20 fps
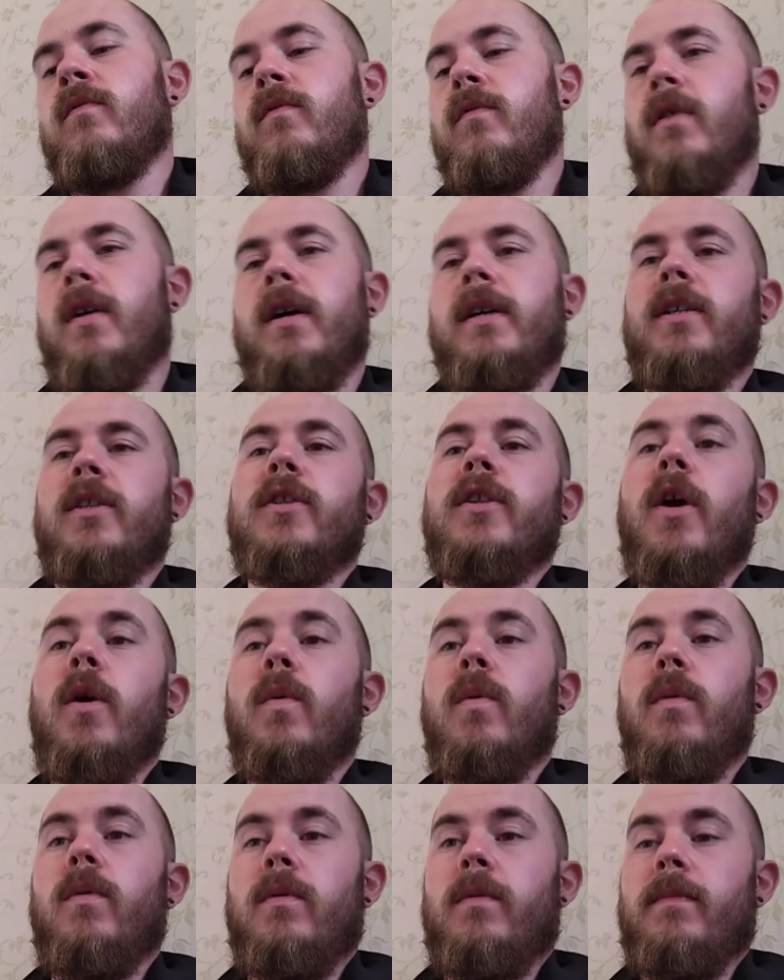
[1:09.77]
Right,
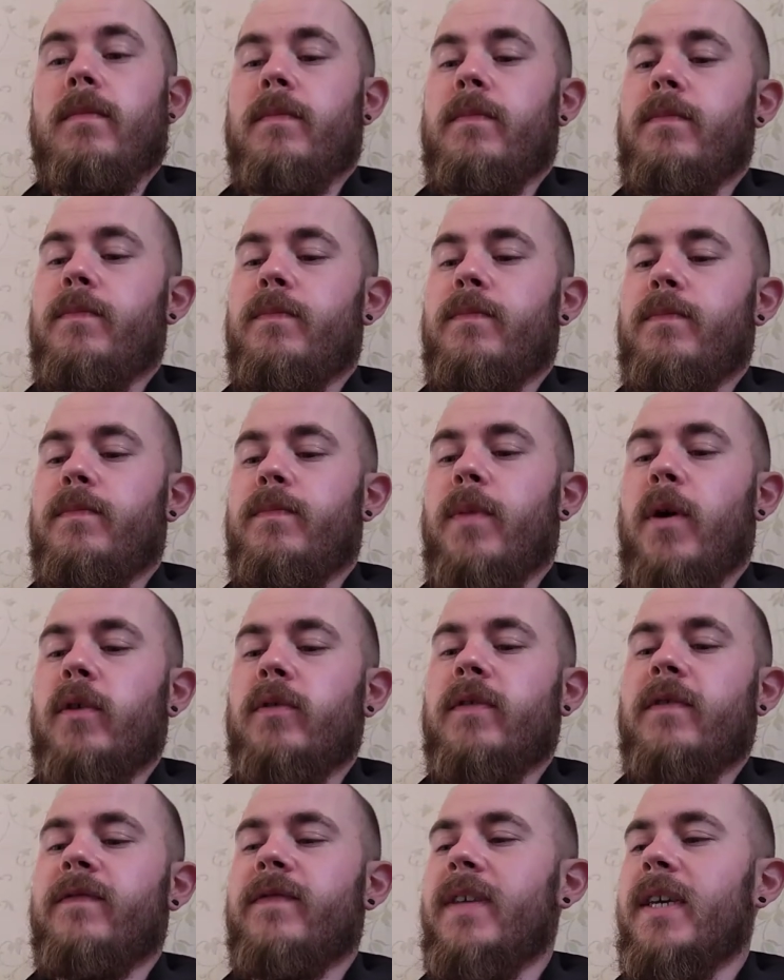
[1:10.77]
so
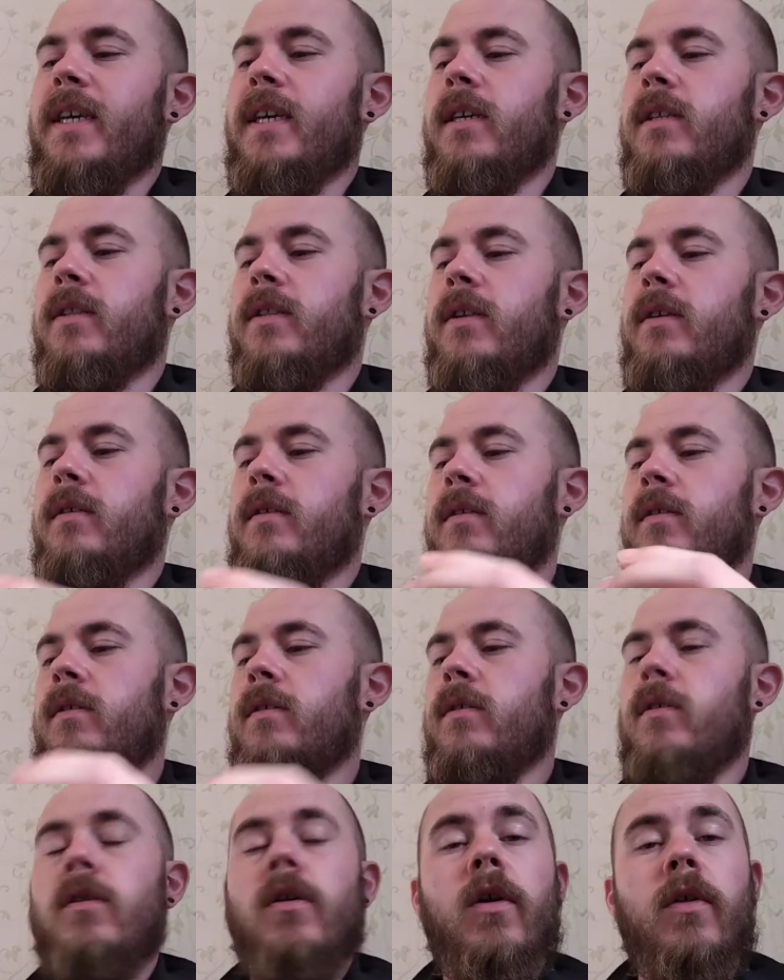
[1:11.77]
both of these
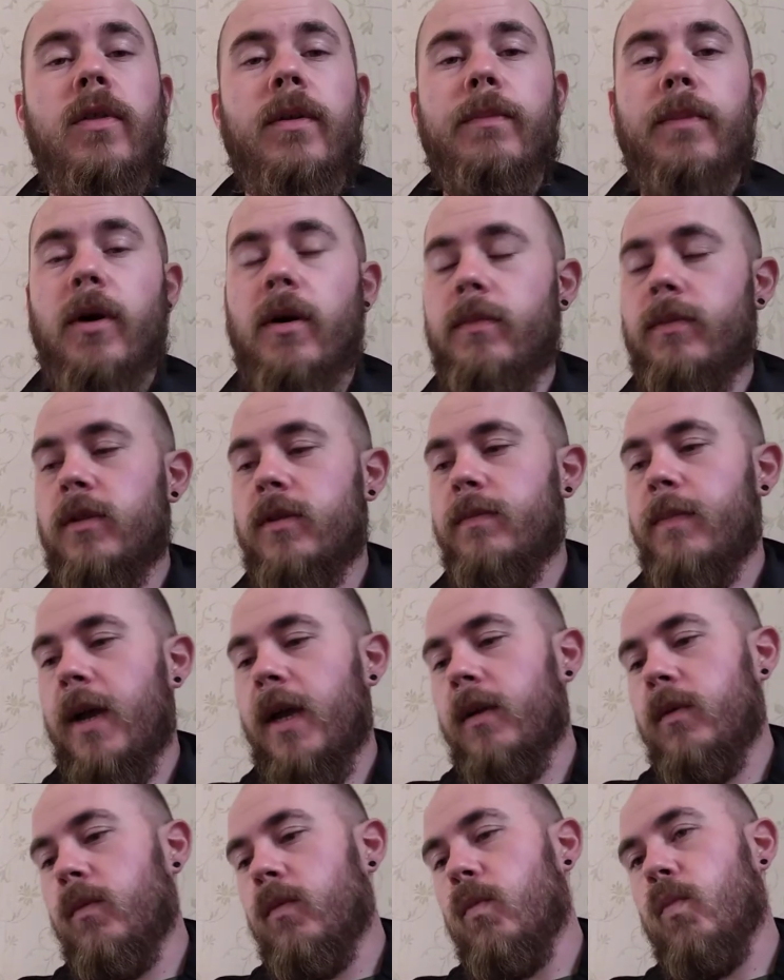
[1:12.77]
on the Barbers
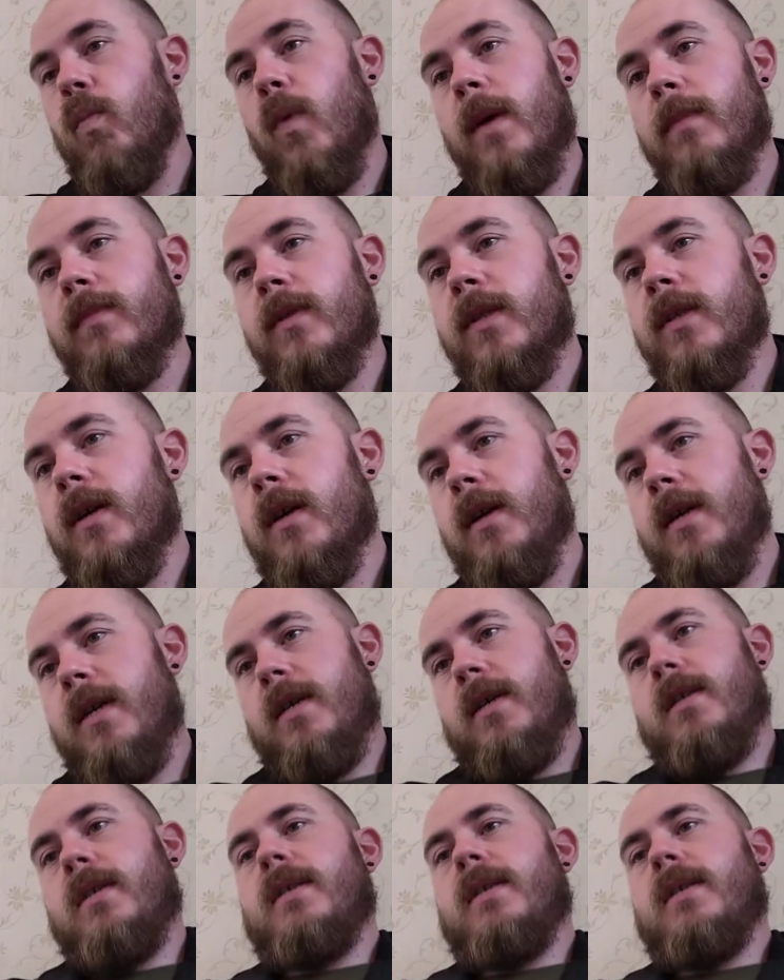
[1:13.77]
Bay website.